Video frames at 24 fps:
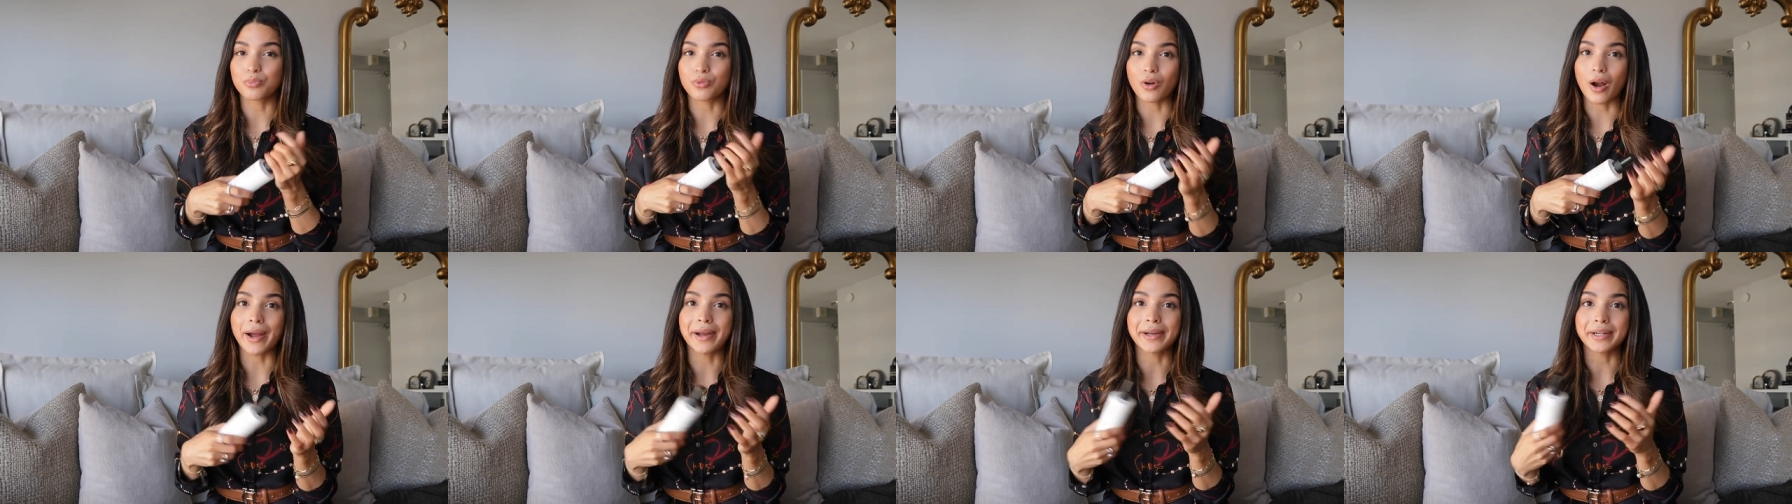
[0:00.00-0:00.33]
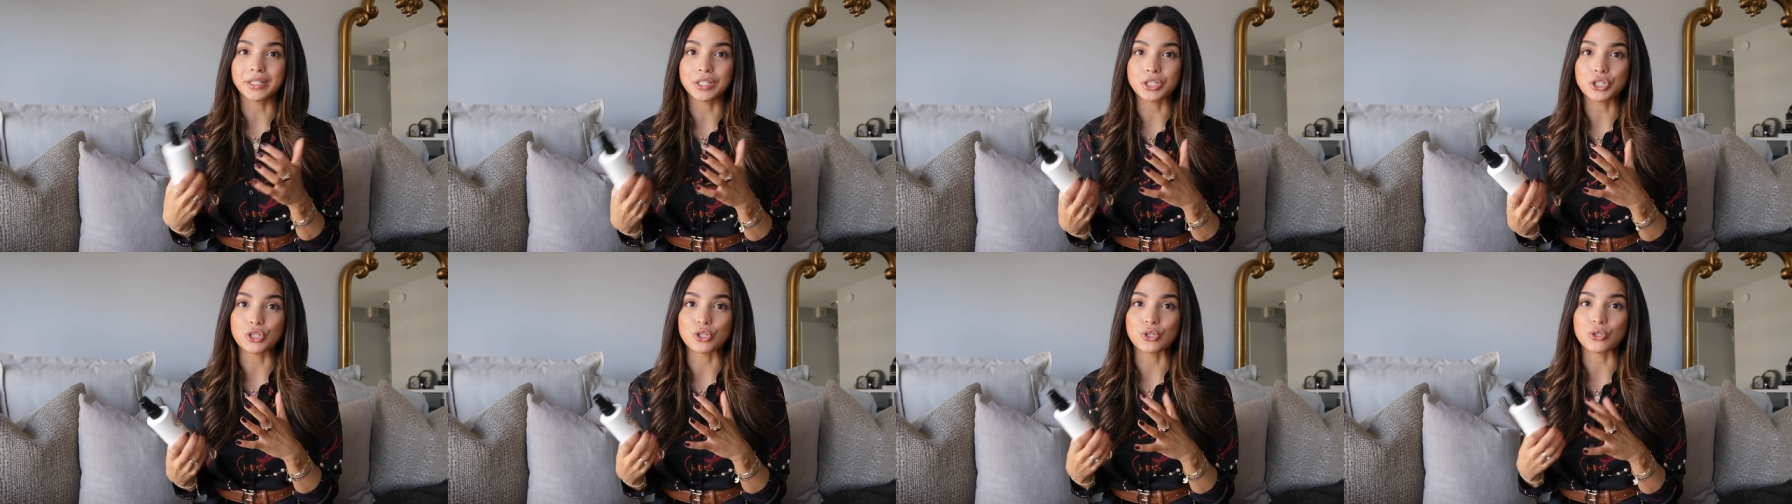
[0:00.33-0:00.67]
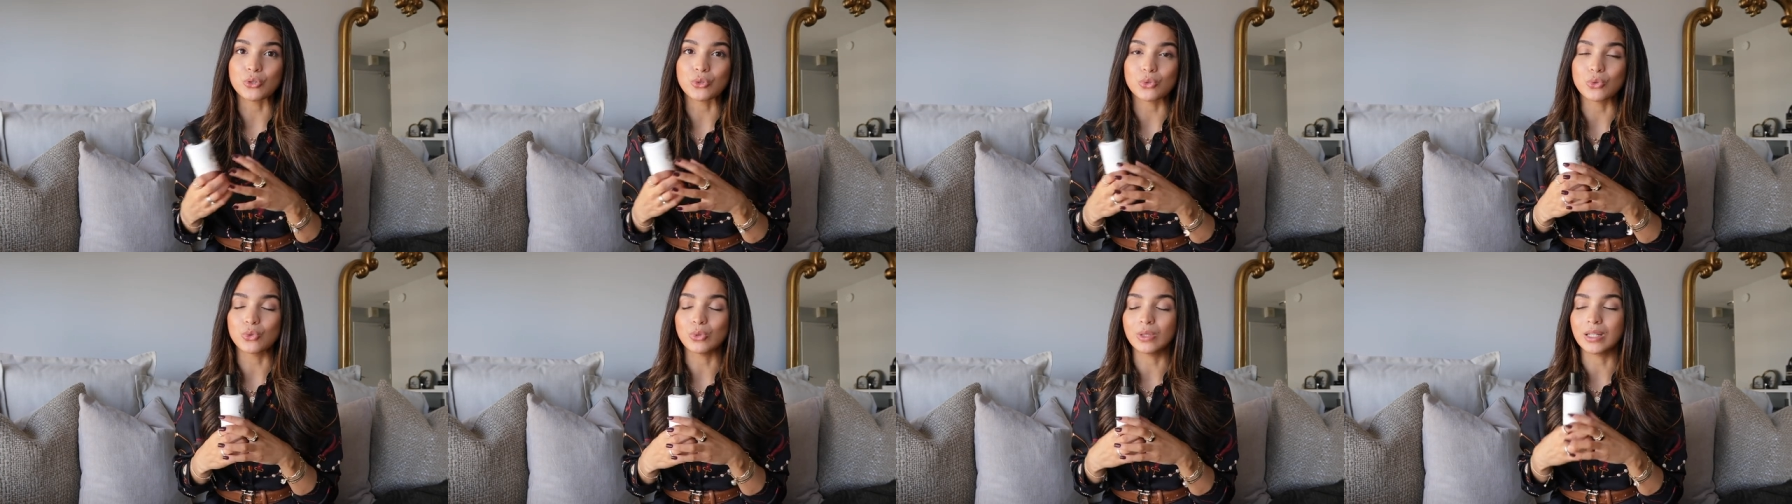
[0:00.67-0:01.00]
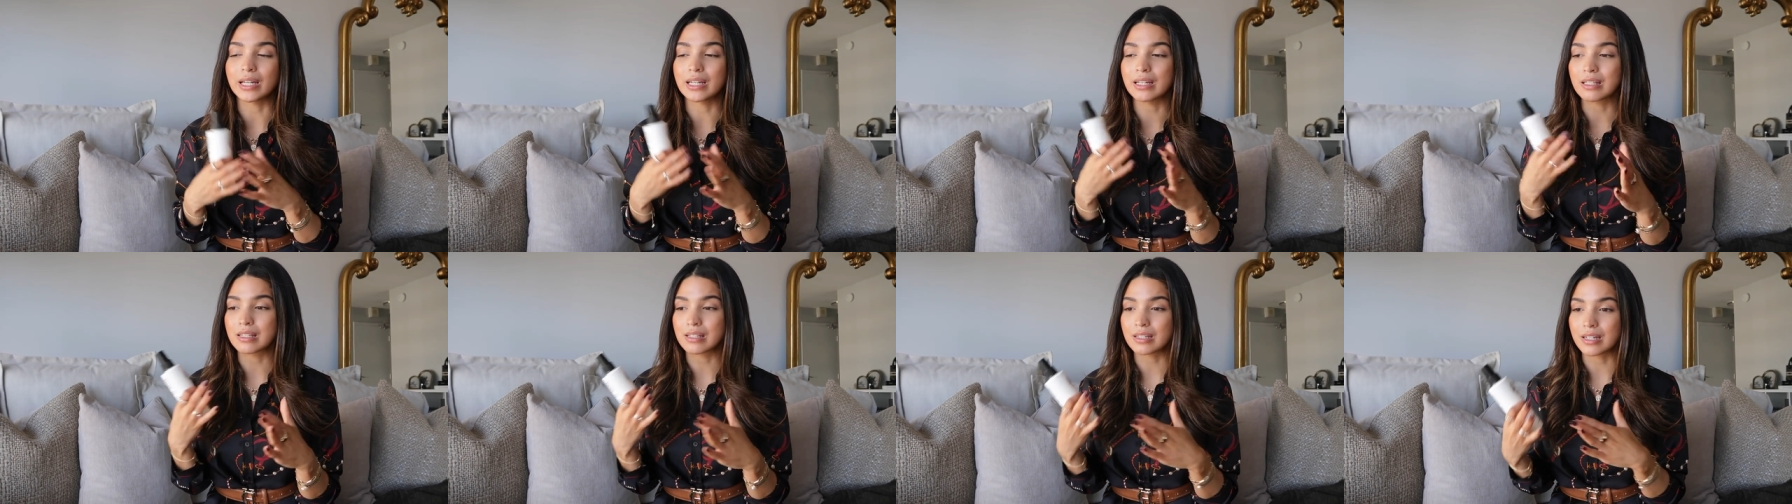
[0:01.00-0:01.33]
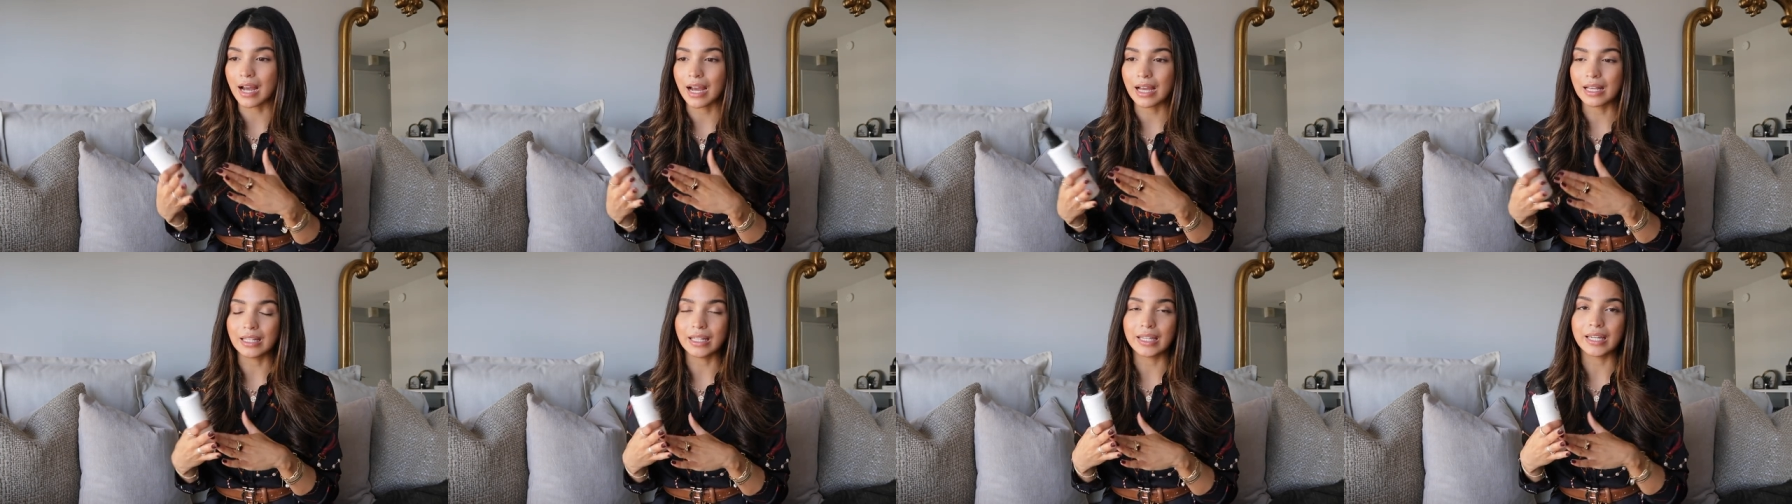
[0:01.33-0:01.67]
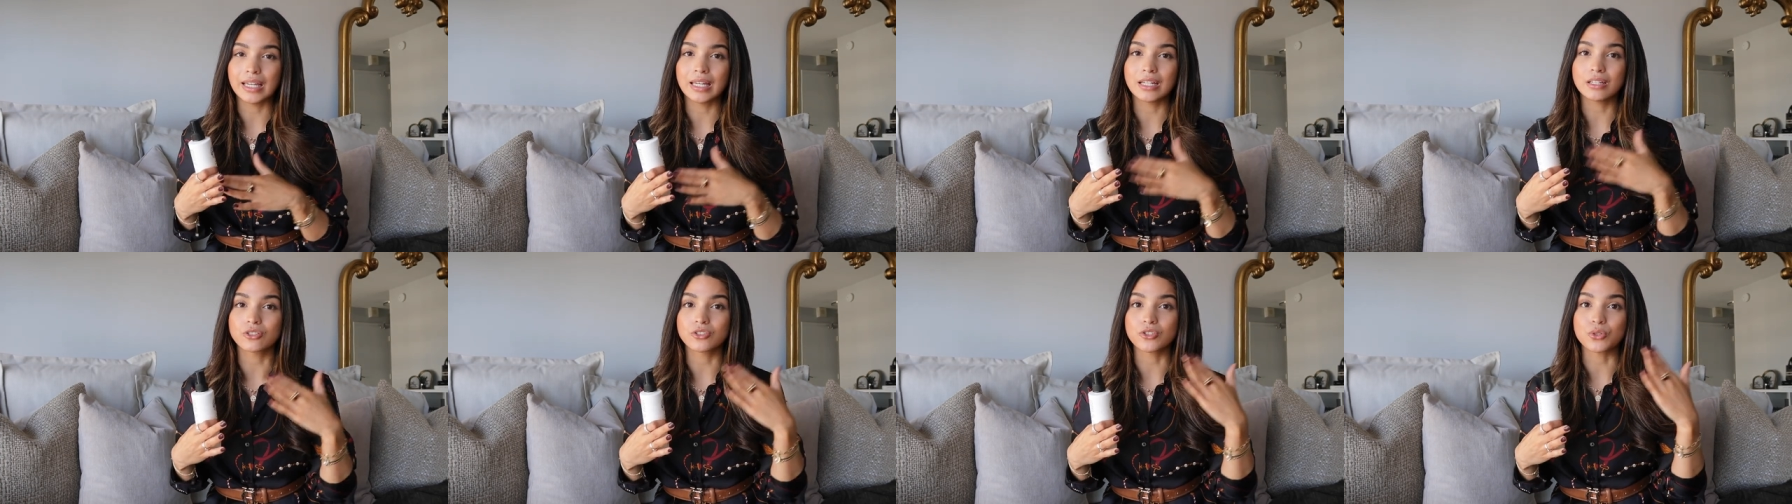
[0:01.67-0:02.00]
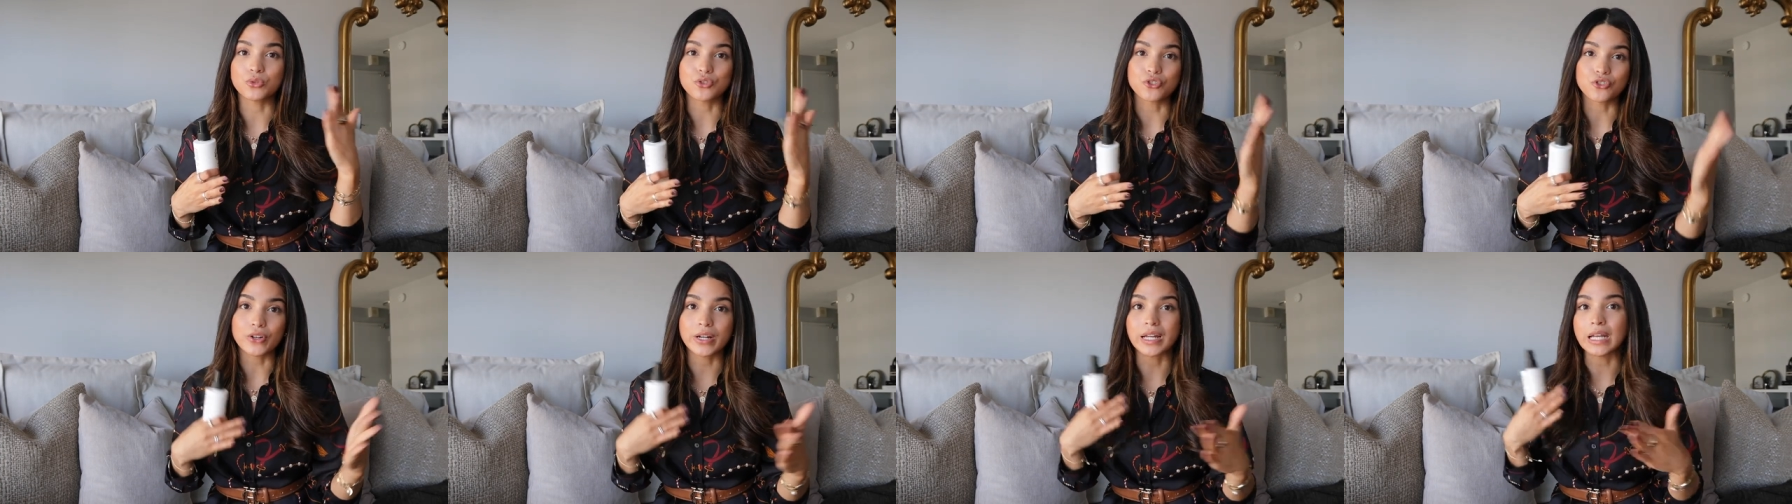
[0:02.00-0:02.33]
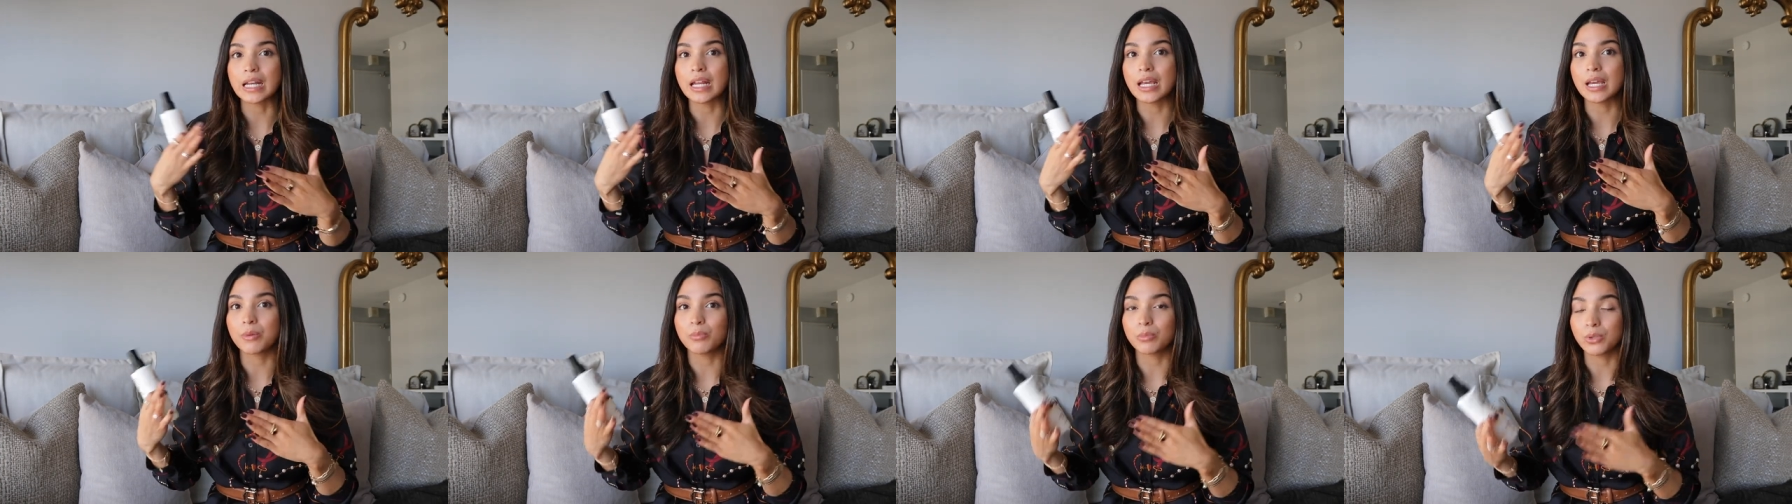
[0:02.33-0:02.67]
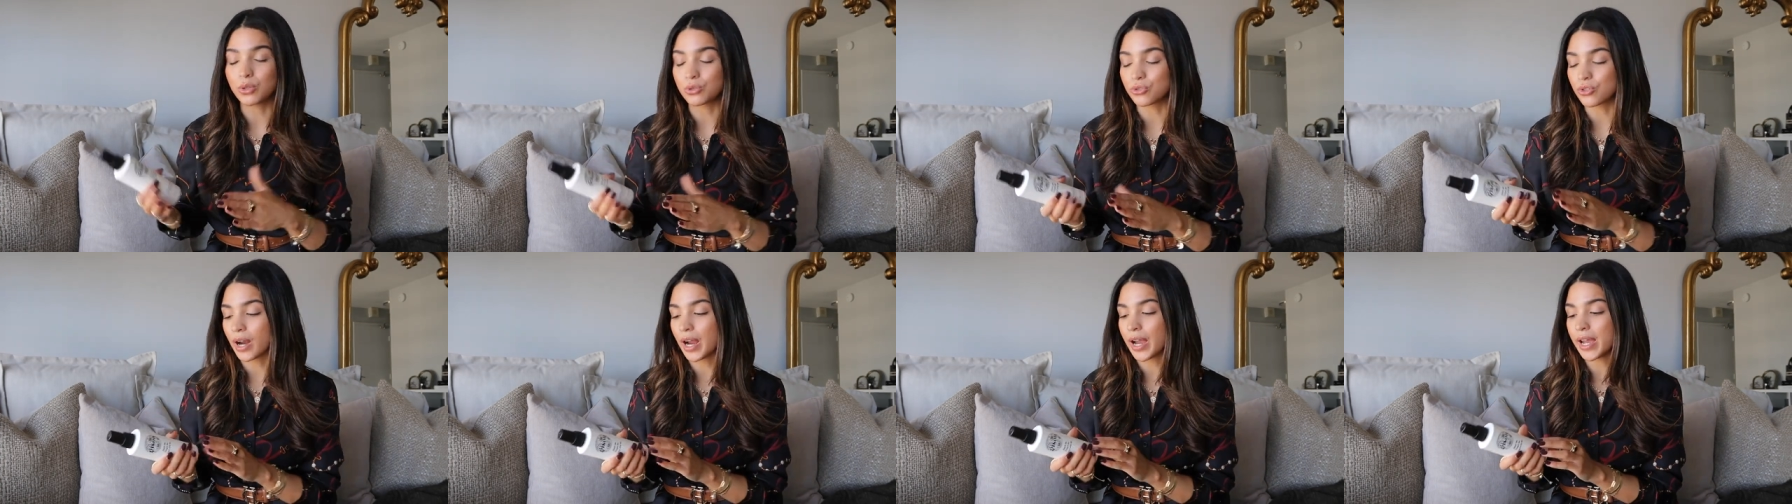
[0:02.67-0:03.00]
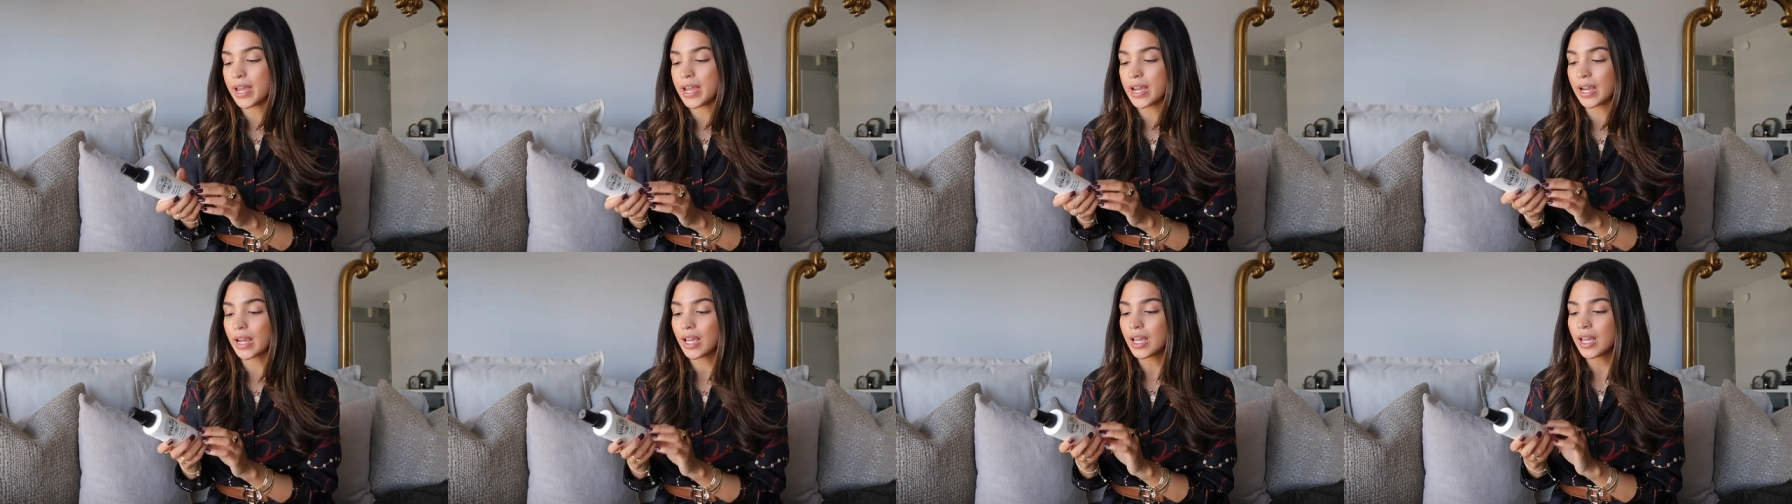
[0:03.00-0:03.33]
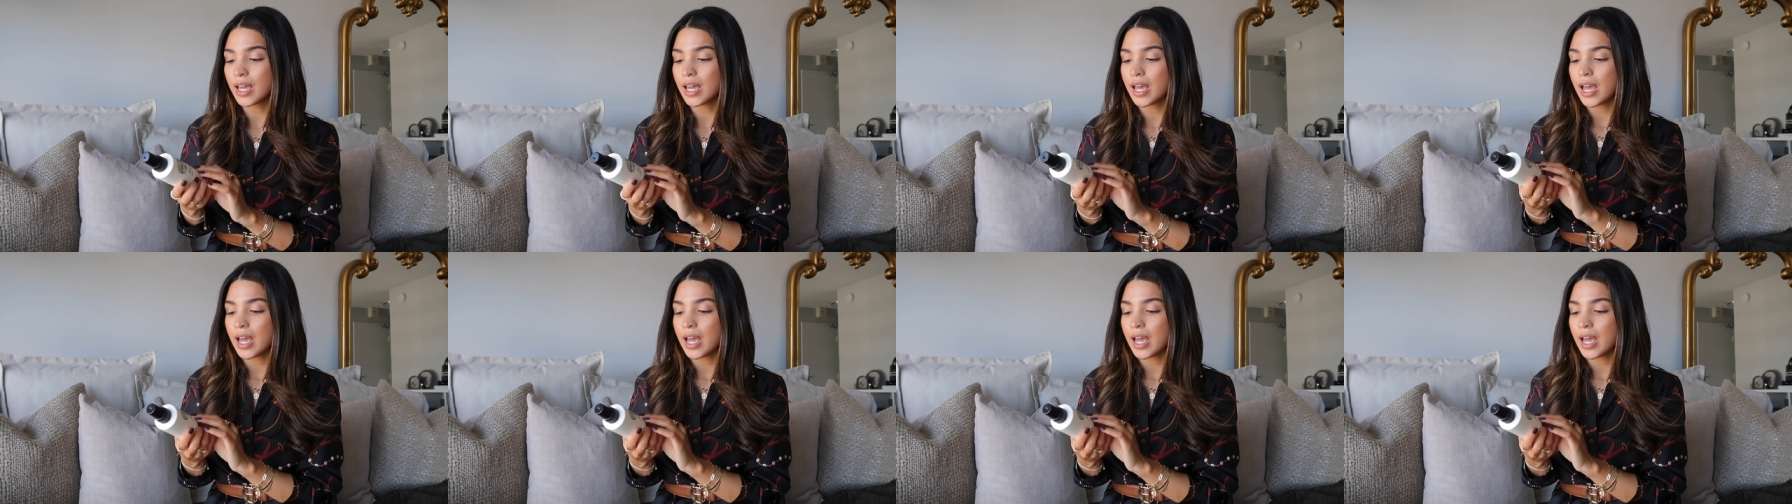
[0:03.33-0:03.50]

prior to like styling, so straightening, blow drying.